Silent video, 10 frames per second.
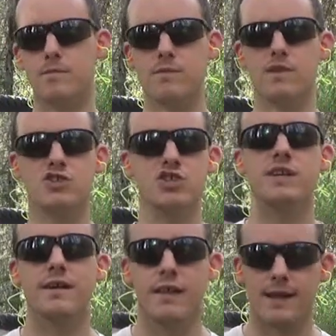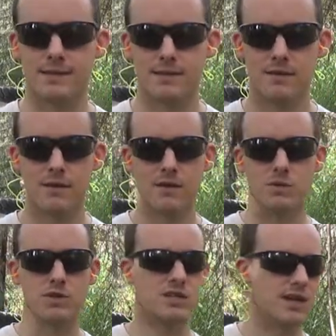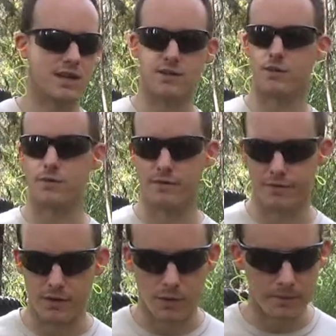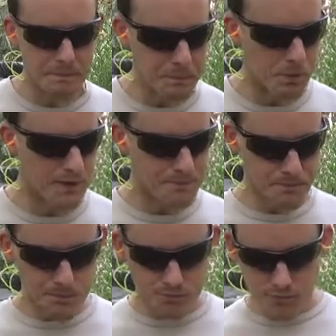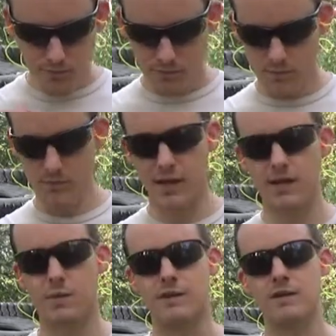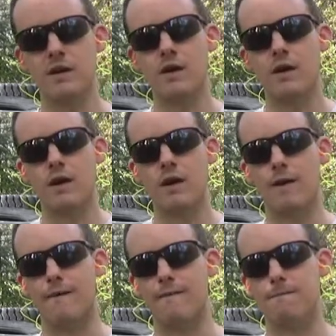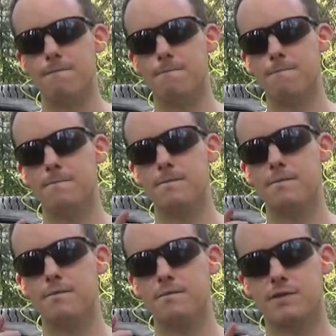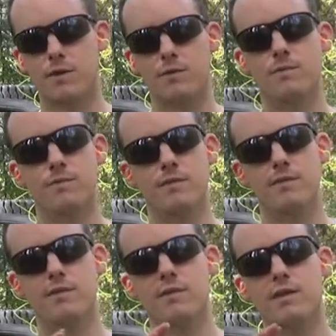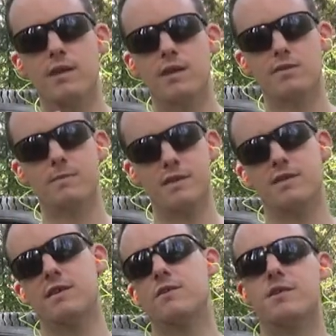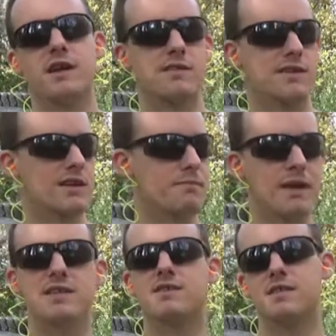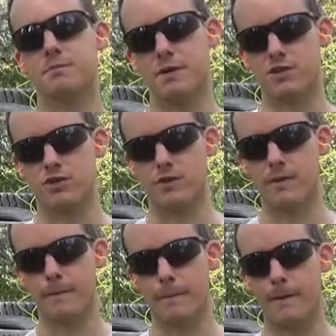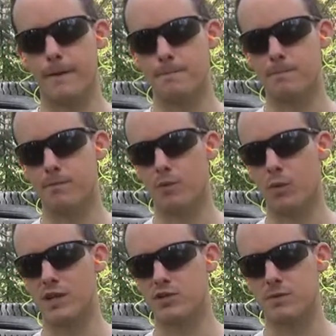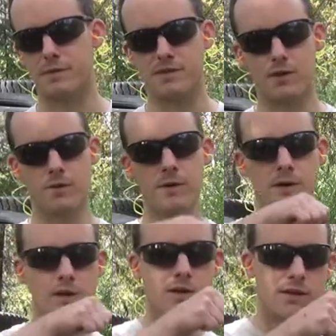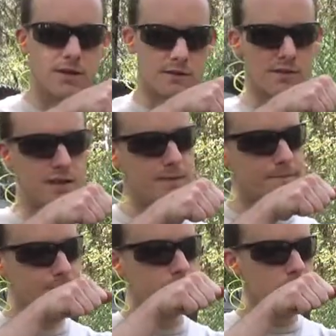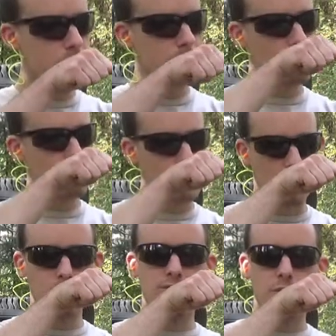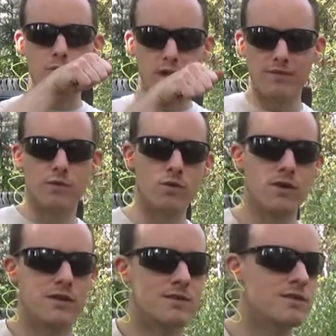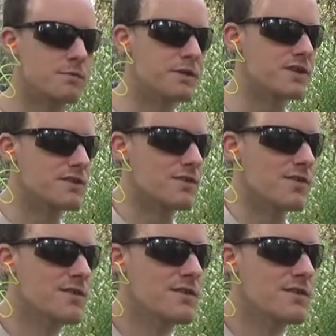the GLS, which I got to do a review on. But anyways, uh, so here's my scenario that kind of paints this picture uh, the way it should be. So here's the thing. Going from rifle to pistol.